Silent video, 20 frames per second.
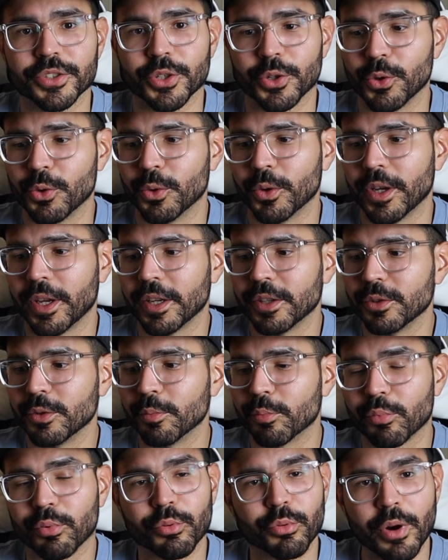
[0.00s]
cool. And you
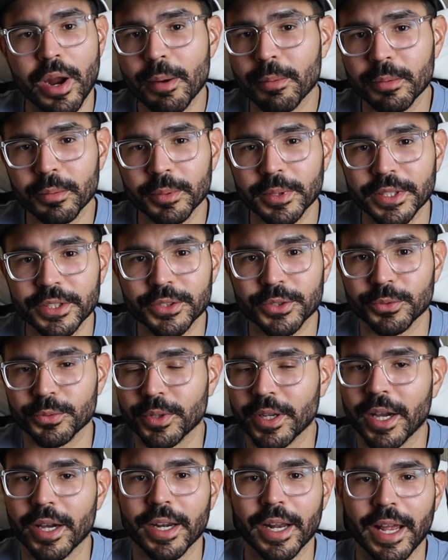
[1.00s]
probably do
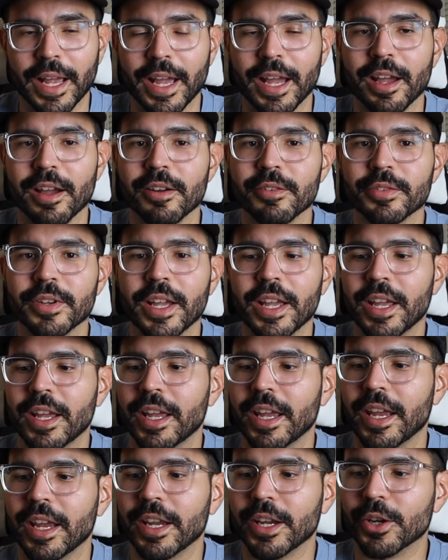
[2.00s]
not have
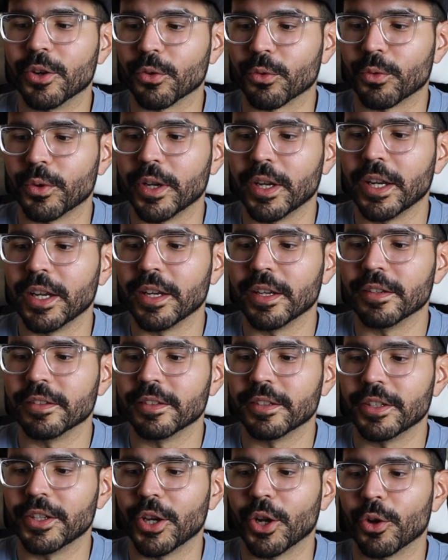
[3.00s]
a green,
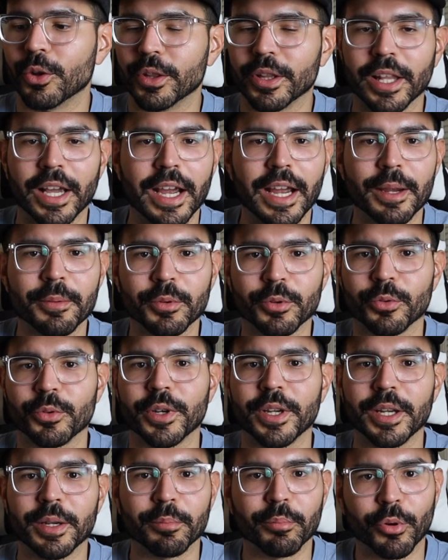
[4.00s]
lime
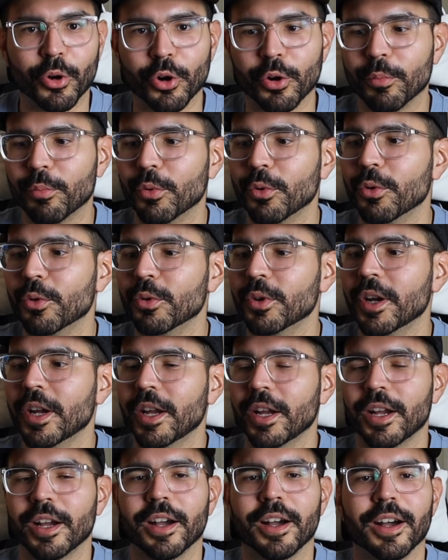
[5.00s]
green, purple
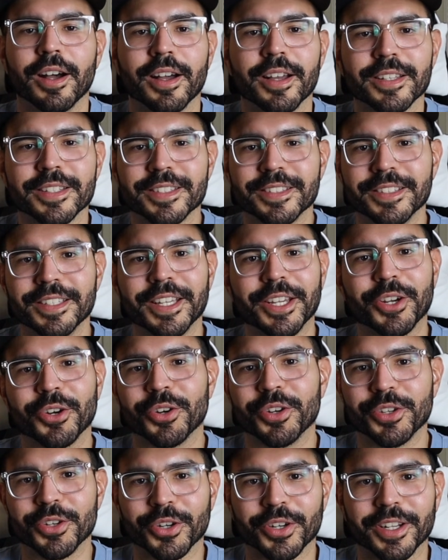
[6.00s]

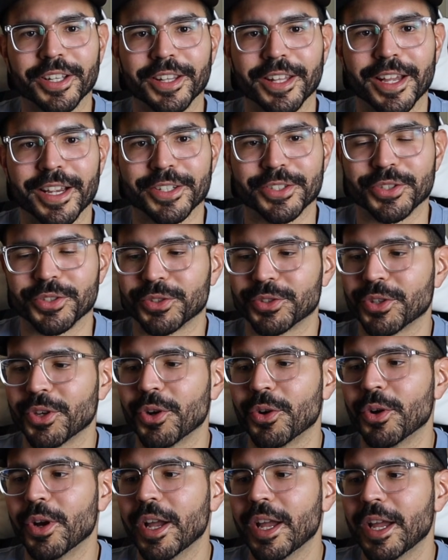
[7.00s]
sneaker in your collection.
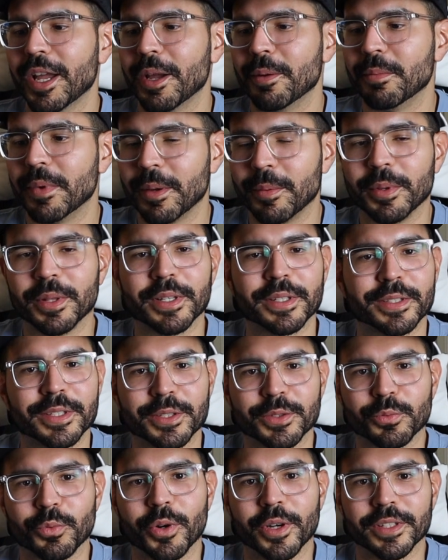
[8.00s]
So maybe this
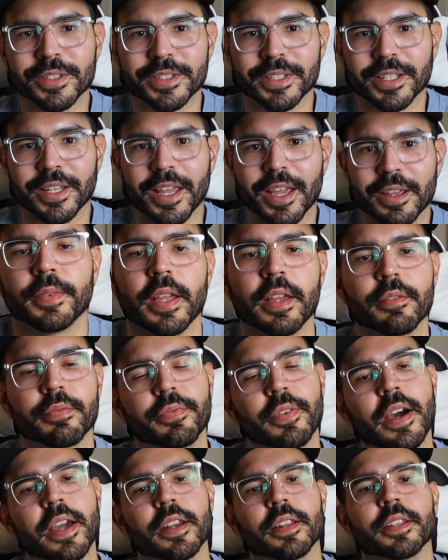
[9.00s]
is one to get. And
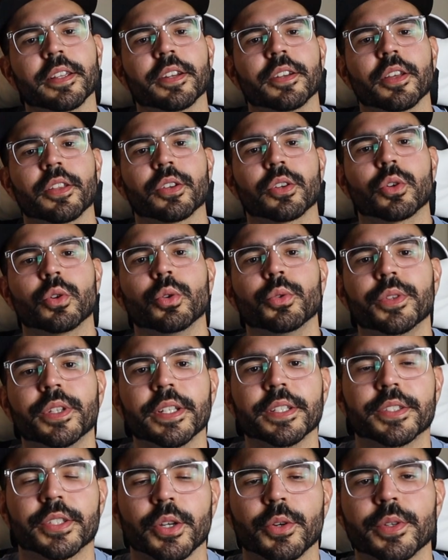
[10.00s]
finally, another cool
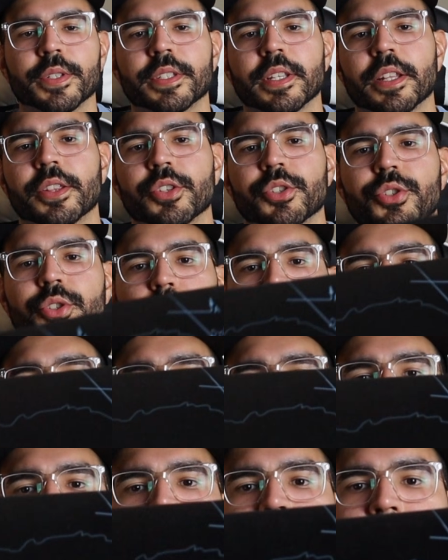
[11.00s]
detail is that the shoes
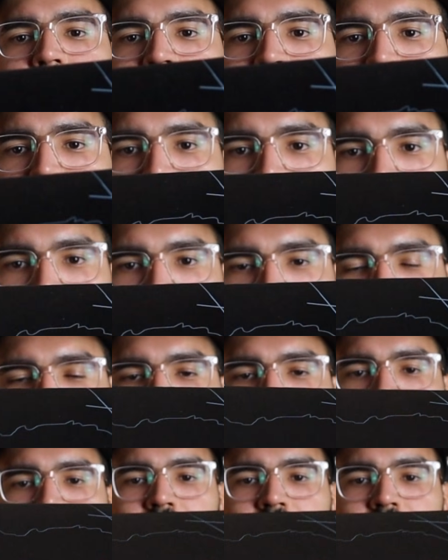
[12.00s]
come in this box.